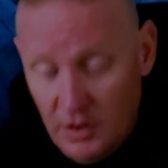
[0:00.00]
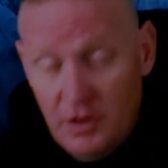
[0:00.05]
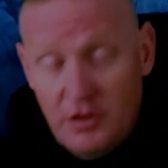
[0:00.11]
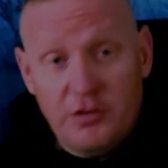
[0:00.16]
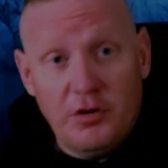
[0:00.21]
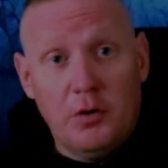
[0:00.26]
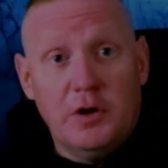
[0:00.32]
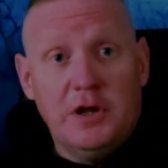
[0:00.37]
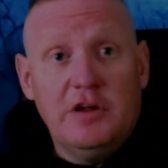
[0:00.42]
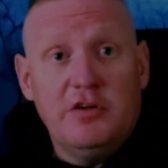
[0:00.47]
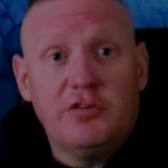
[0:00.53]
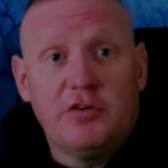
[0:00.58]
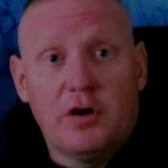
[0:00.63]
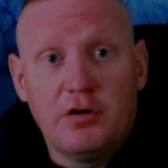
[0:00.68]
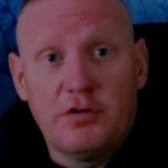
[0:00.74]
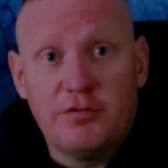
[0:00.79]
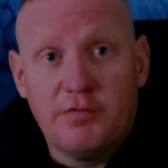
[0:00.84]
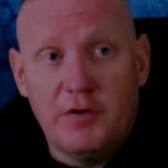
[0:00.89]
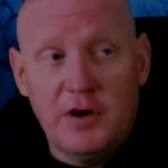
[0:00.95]
So he
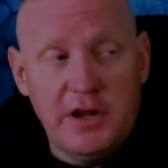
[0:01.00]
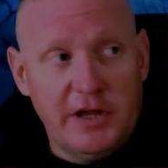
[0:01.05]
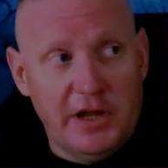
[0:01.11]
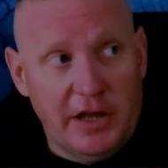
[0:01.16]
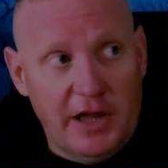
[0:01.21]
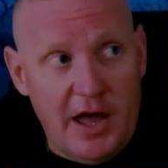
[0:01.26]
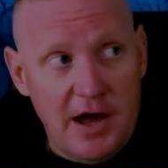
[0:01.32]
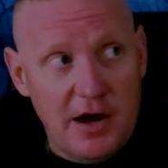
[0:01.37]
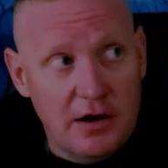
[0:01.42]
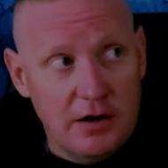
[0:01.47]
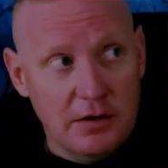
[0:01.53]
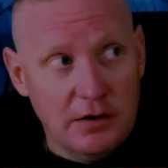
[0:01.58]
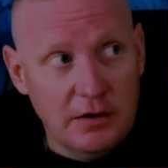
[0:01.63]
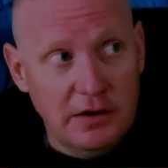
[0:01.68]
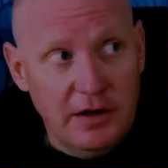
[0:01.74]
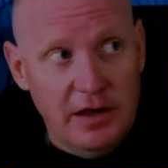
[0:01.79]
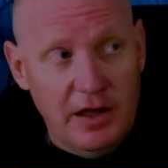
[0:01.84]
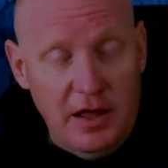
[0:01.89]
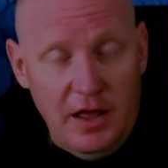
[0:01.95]
starts freaking
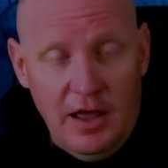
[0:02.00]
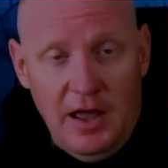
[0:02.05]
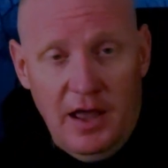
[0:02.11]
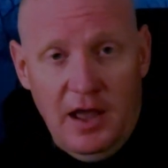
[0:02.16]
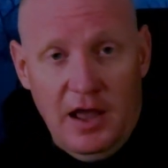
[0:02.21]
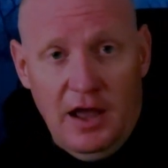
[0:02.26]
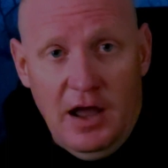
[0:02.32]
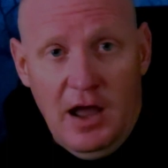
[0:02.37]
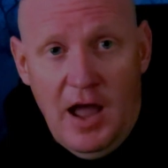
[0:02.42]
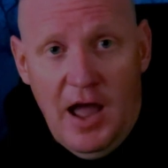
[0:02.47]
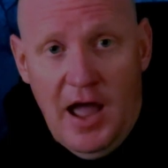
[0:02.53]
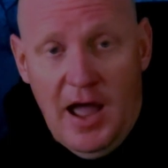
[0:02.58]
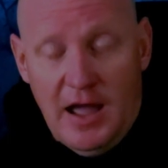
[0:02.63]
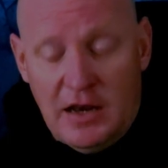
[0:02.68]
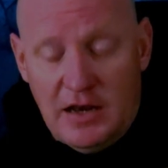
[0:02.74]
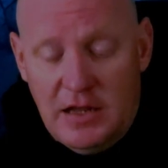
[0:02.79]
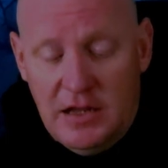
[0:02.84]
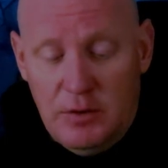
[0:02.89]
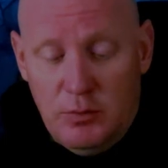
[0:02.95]
out,
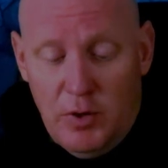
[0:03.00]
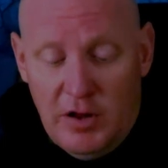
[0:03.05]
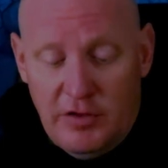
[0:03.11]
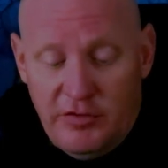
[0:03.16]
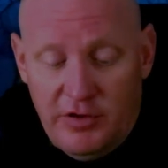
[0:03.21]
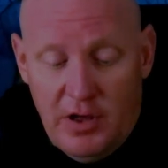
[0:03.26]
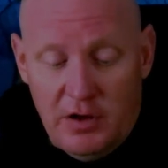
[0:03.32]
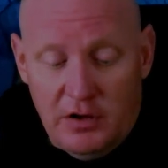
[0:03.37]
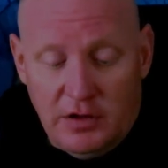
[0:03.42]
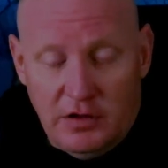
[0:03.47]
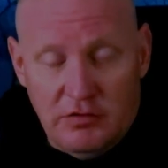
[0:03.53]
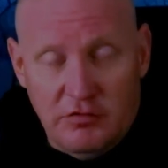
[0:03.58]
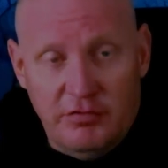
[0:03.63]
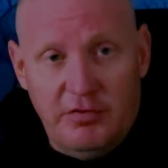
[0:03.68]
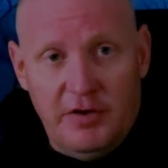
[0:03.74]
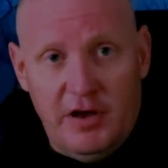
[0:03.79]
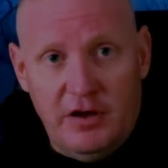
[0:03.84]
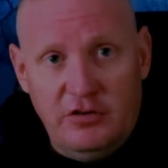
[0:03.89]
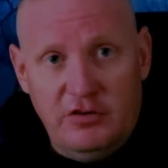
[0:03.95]
and he writes out a
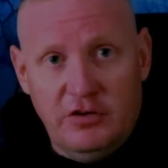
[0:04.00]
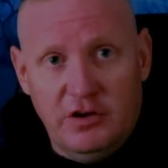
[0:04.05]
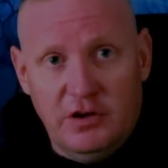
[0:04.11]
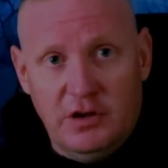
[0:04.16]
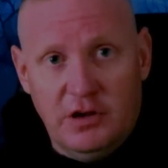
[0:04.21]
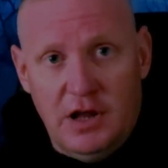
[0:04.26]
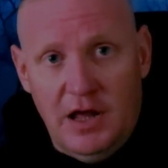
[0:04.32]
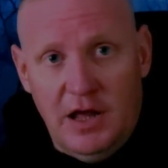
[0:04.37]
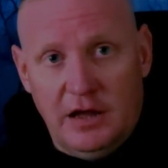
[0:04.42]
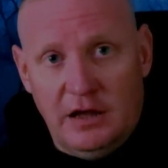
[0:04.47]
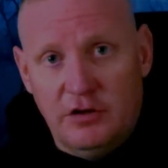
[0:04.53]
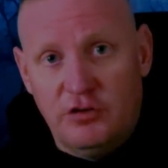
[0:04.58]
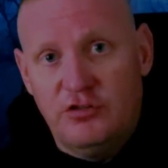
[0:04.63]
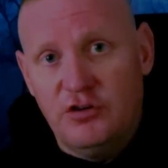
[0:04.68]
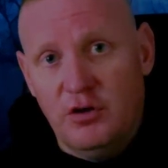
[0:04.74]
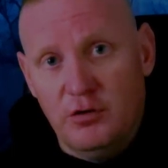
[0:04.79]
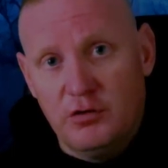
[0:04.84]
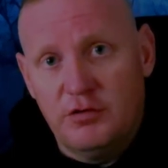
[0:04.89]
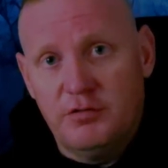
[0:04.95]
confession and gets
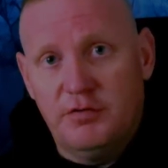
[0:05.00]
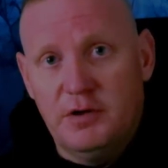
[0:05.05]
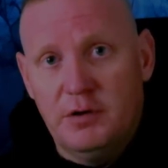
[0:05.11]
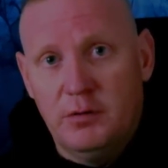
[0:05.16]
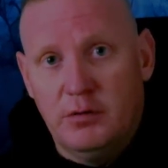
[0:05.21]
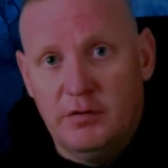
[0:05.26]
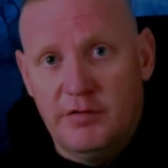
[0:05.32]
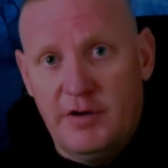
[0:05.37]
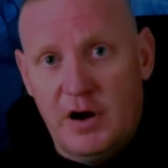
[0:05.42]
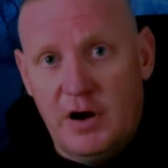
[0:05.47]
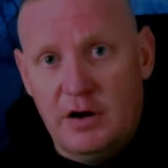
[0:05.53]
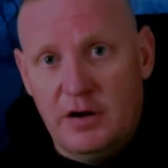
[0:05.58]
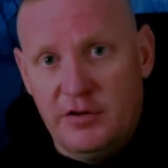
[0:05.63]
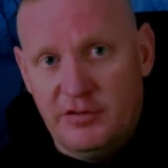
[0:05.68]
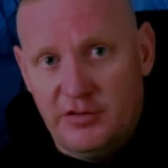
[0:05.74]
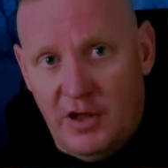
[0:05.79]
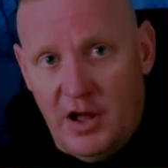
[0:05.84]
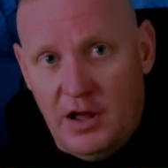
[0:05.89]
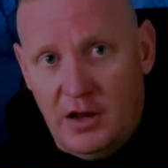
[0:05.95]
Josephina Rivera
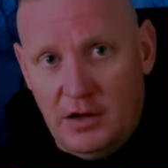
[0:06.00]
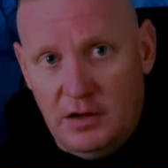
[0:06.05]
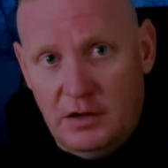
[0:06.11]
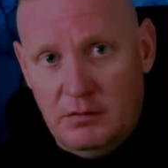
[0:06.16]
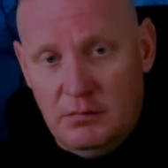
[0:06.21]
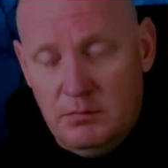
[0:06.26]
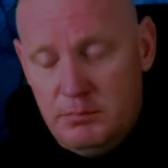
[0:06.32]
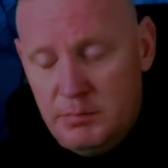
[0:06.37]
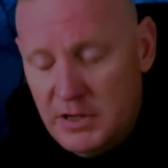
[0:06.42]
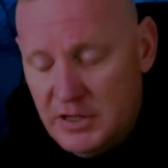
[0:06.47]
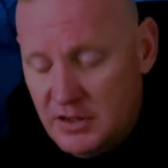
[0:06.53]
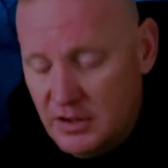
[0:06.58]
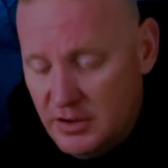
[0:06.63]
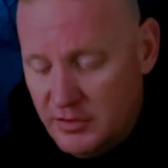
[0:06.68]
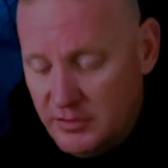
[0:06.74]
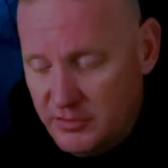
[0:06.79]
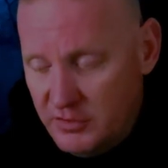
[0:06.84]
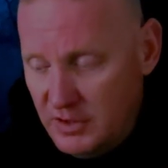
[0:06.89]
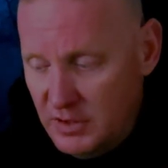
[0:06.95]
to sign it.
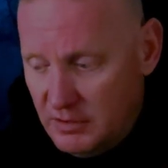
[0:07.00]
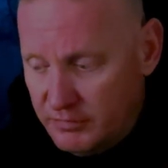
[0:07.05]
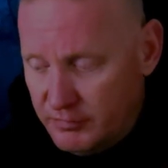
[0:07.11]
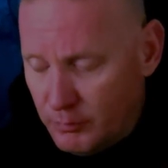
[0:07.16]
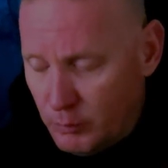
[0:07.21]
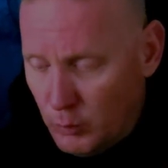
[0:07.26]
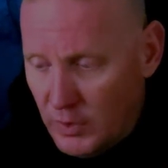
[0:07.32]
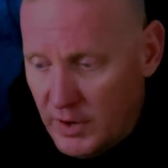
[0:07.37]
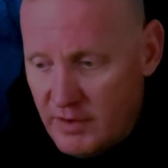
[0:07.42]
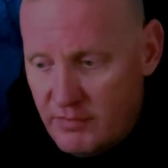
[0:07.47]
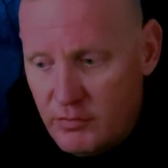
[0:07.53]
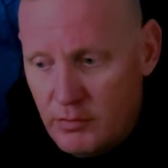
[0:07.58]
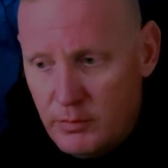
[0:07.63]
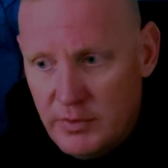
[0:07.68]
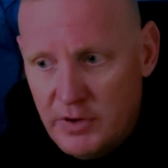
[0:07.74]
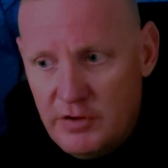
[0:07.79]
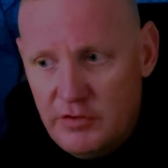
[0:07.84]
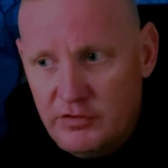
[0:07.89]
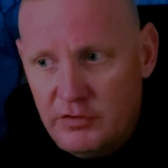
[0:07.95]
Because if for whatever
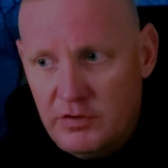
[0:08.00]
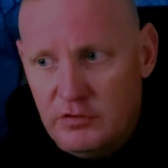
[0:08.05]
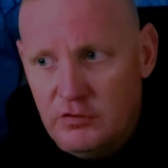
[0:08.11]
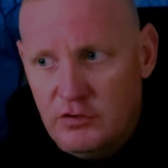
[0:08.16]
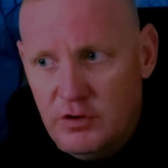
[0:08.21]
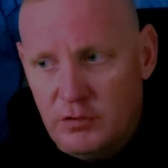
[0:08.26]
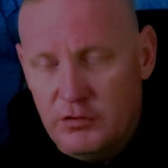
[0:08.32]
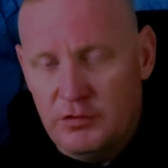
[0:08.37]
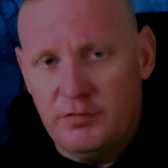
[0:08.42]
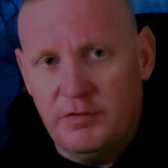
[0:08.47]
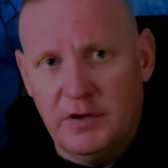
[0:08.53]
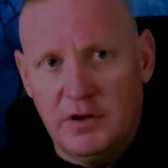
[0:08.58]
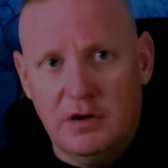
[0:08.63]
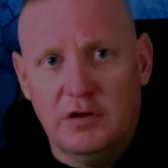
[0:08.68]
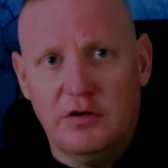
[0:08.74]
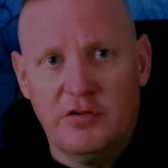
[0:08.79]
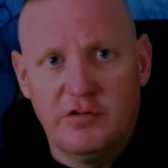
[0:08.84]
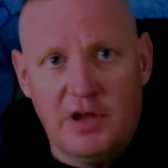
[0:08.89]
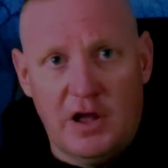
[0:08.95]
reason
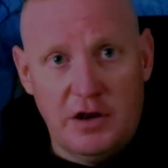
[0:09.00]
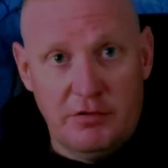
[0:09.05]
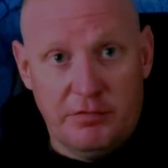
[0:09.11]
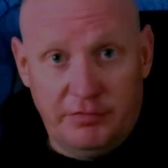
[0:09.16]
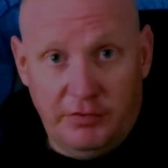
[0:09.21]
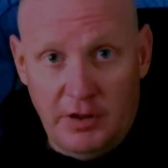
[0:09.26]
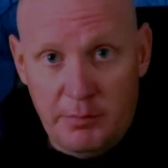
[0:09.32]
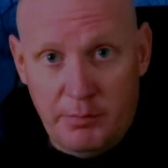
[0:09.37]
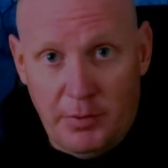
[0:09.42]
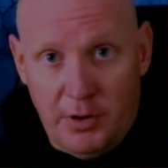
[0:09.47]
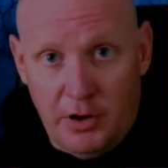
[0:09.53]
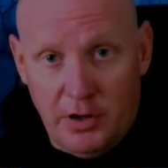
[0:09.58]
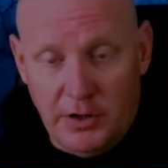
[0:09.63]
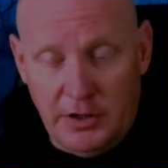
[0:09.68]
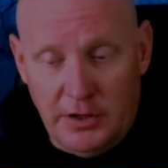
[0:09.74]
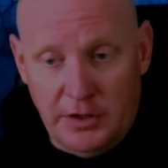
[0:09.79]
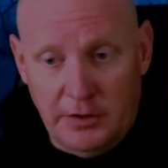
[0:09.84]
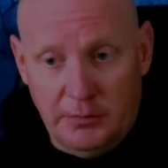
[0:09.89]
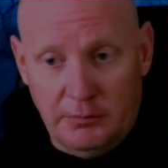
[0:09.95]
Josephina decided to flip
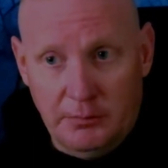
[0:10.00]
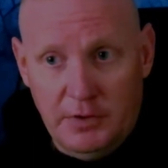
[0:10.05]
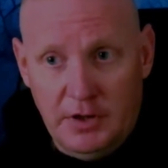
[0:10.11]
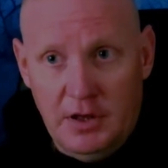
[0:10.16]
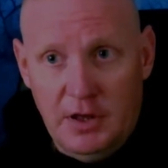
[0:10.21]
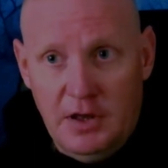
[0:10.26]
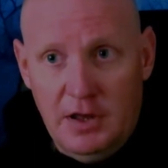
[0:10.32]
on him,